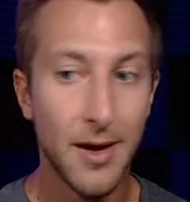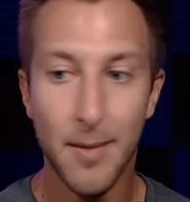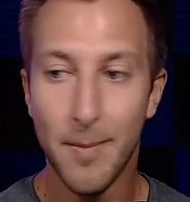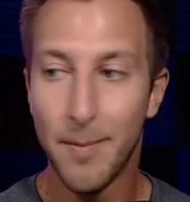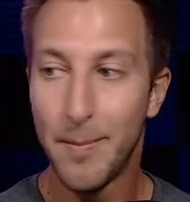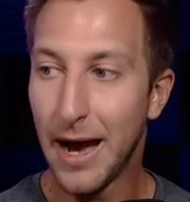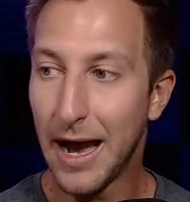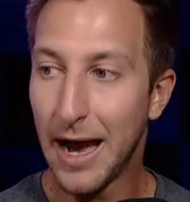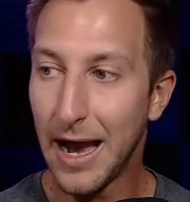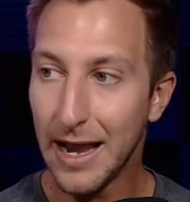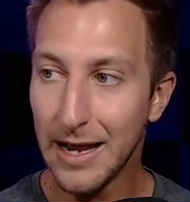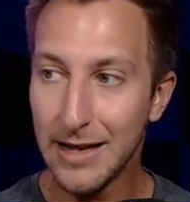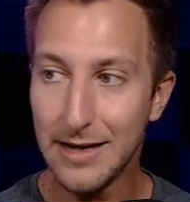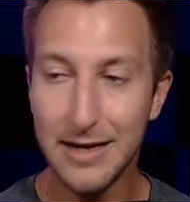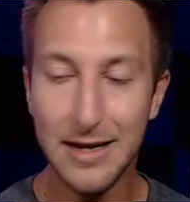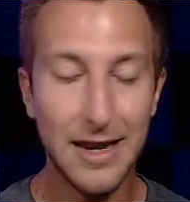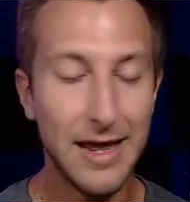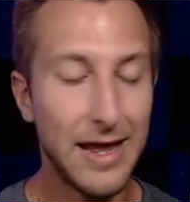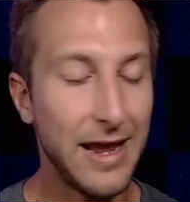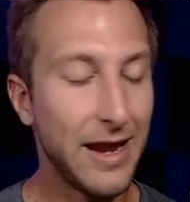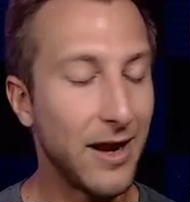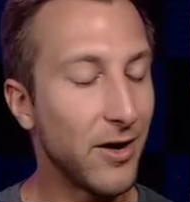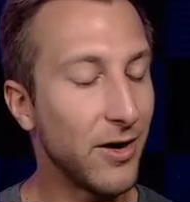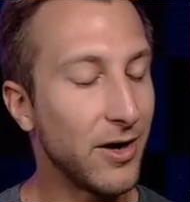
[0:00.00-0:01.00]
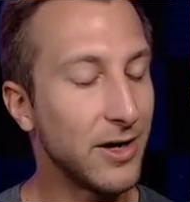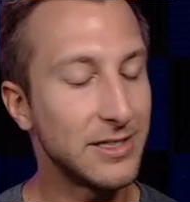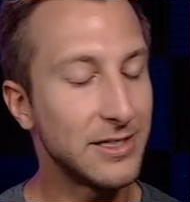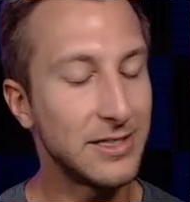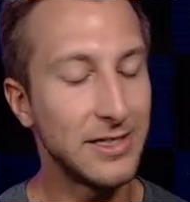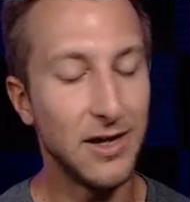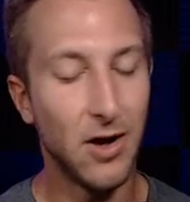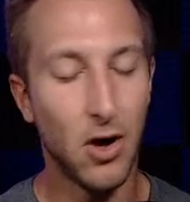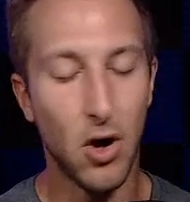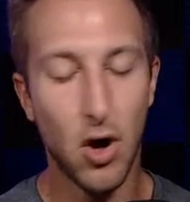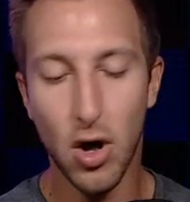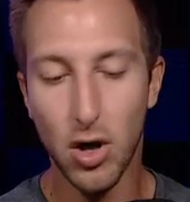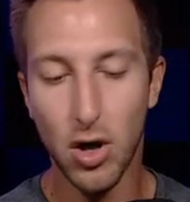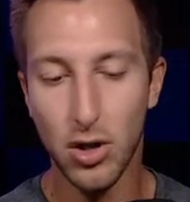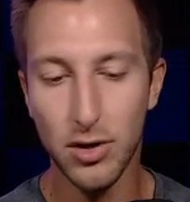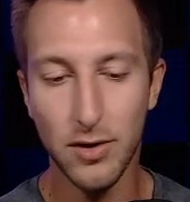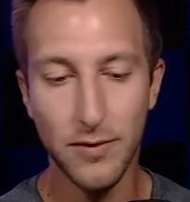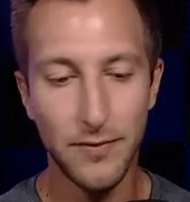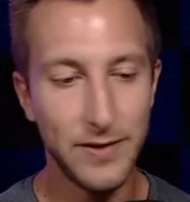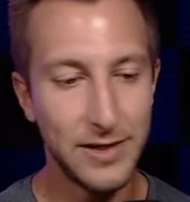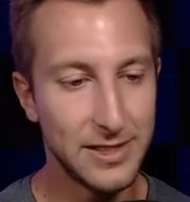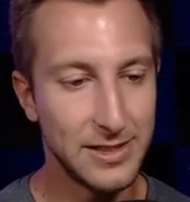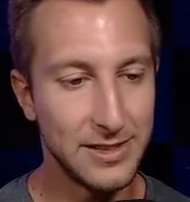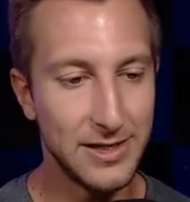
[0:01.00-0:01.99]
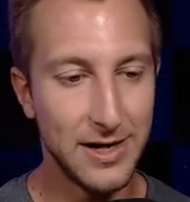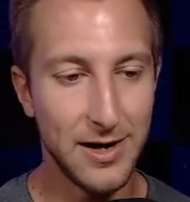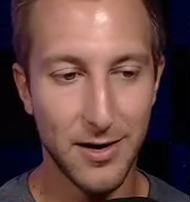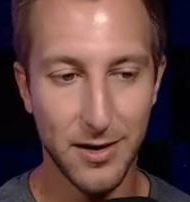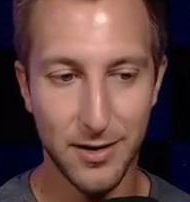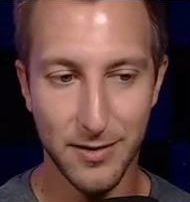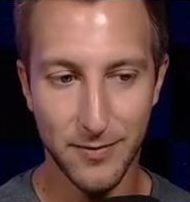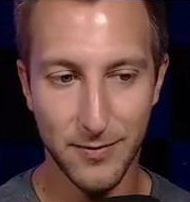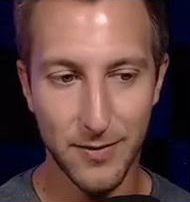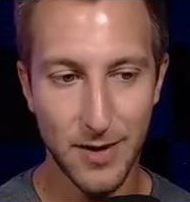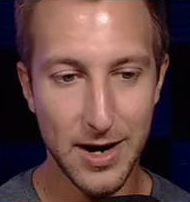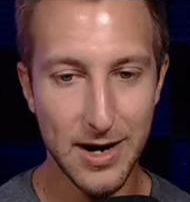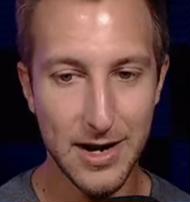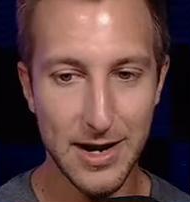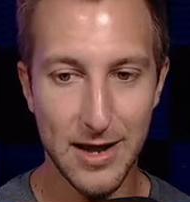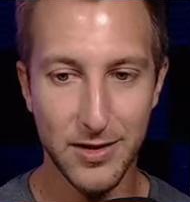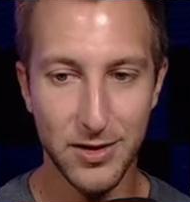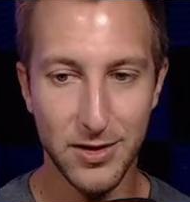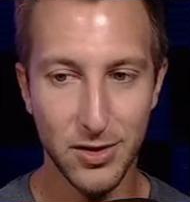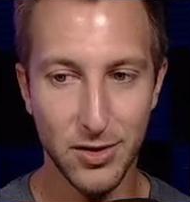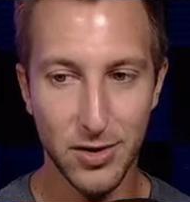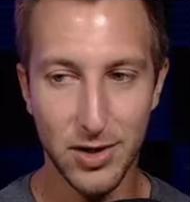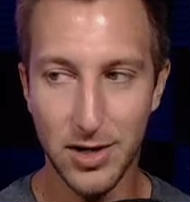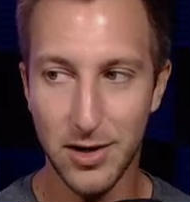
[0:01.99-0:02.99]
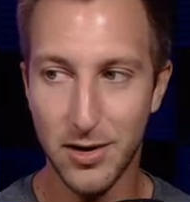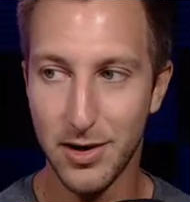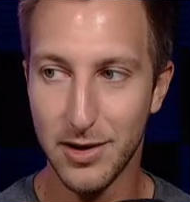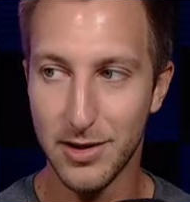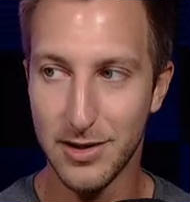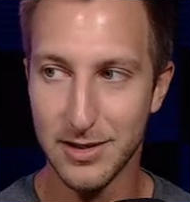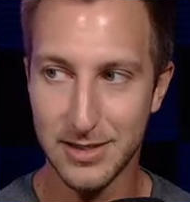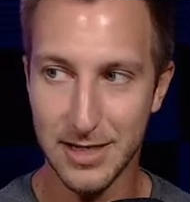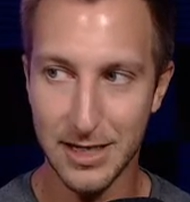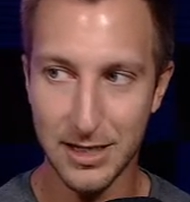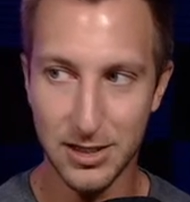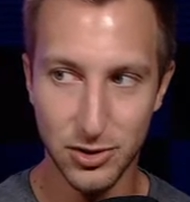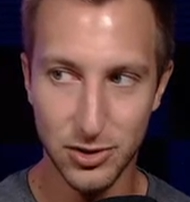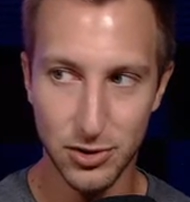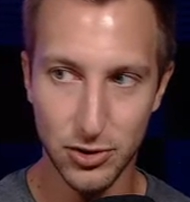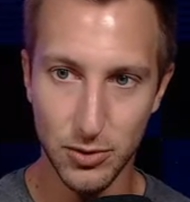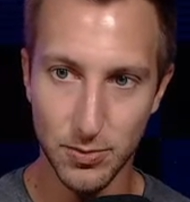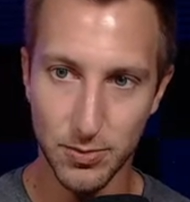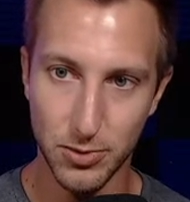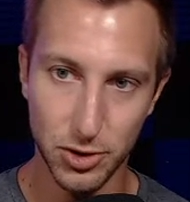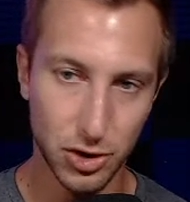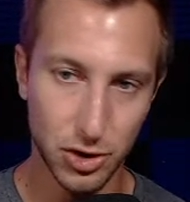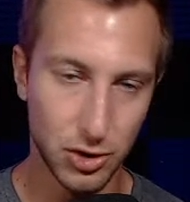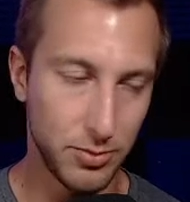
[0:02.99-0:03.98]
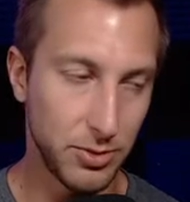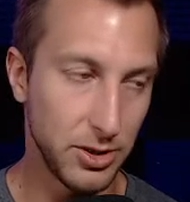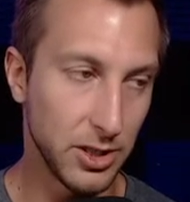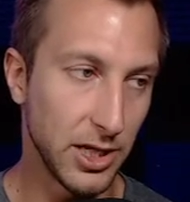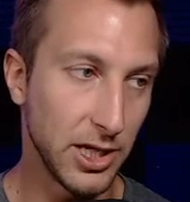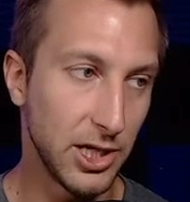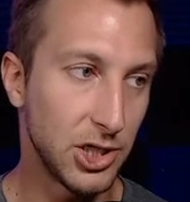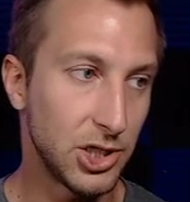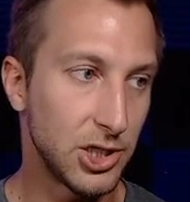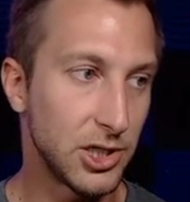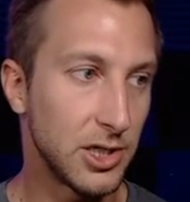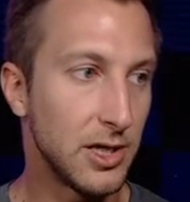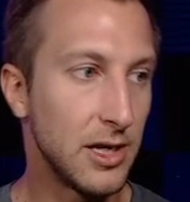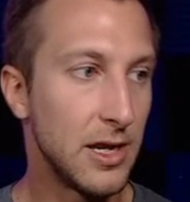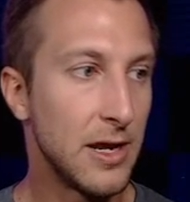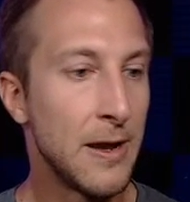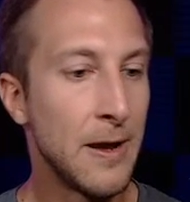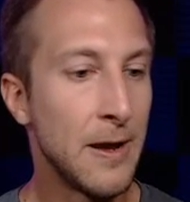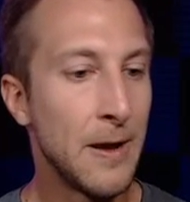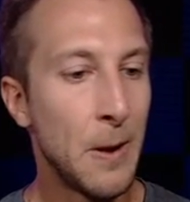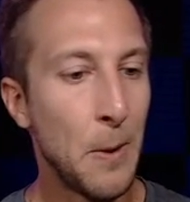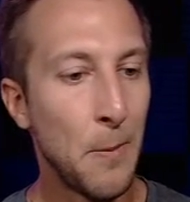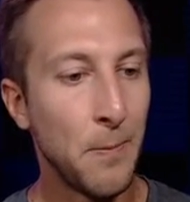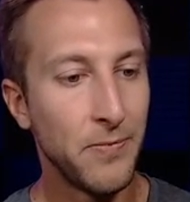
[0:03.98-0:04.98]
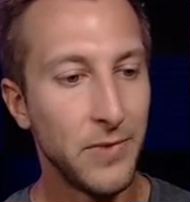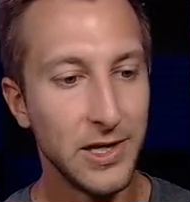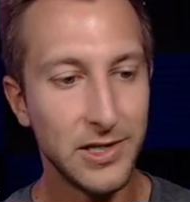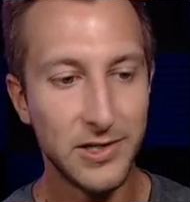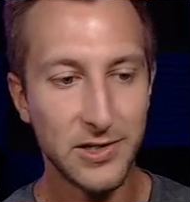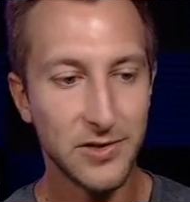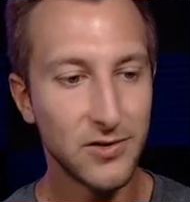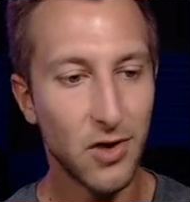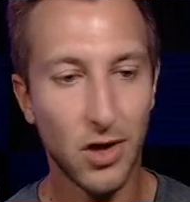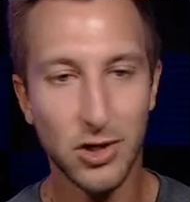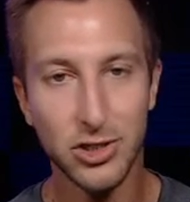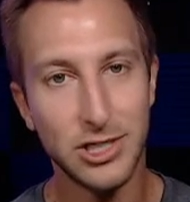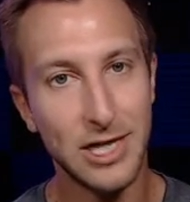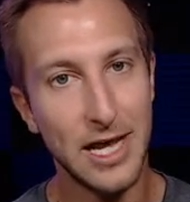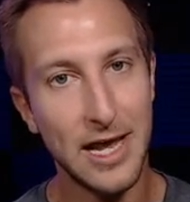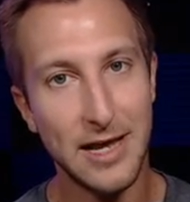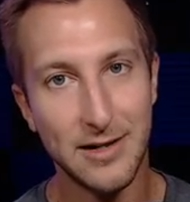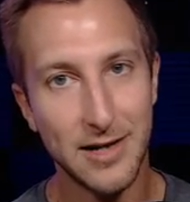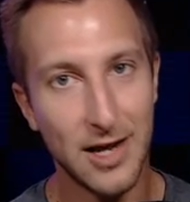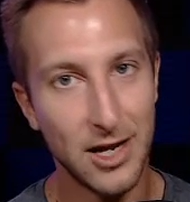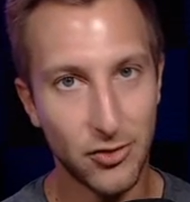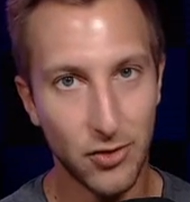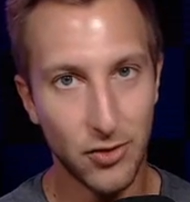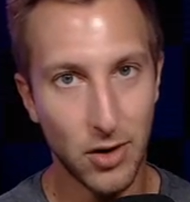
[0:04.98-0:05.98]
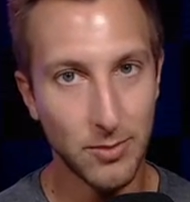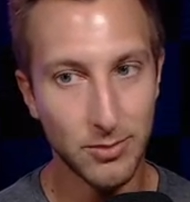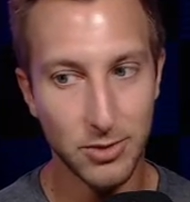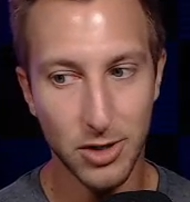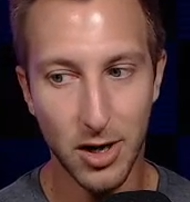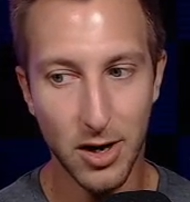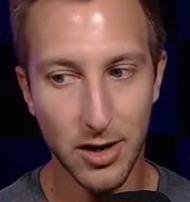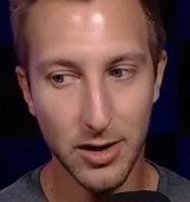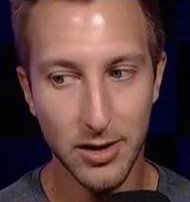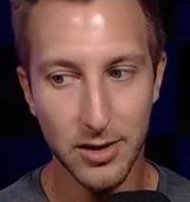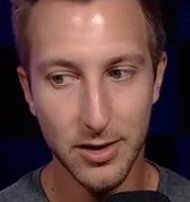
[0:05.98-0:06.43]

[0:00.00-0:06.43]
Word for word: Biden and Harris, all of this narrative right now that you're hearing, this like super jubilation, this is all just anti-Trump talk.